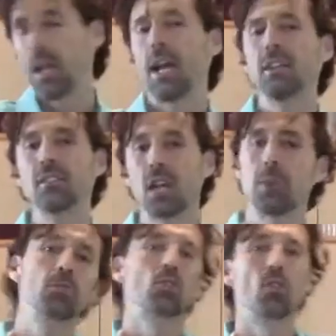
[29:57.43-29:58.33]

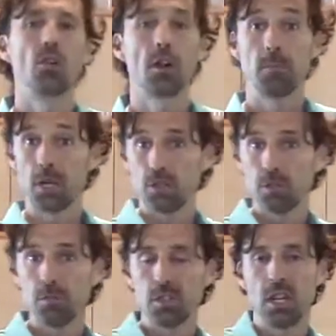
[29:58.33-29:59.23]
Enzymes are grown on
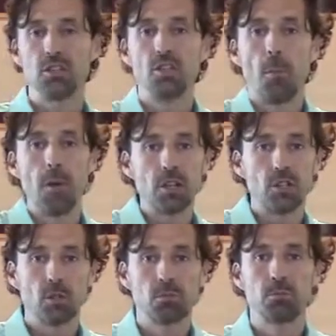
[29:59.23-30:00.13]
mushrooms, and as you know,
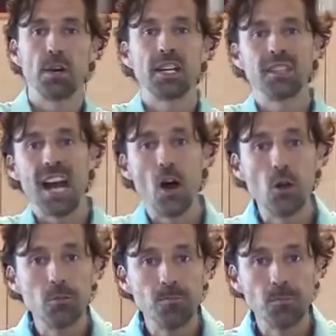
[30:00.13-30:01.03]
mushrooms break
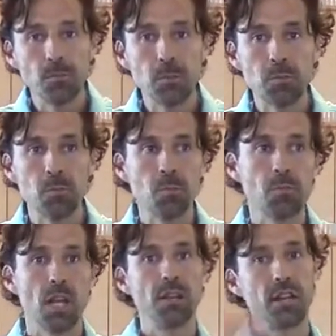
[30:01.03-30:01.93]
down
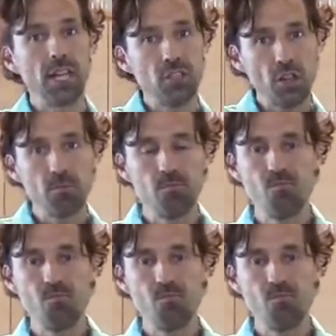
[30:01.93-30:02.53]
in nature.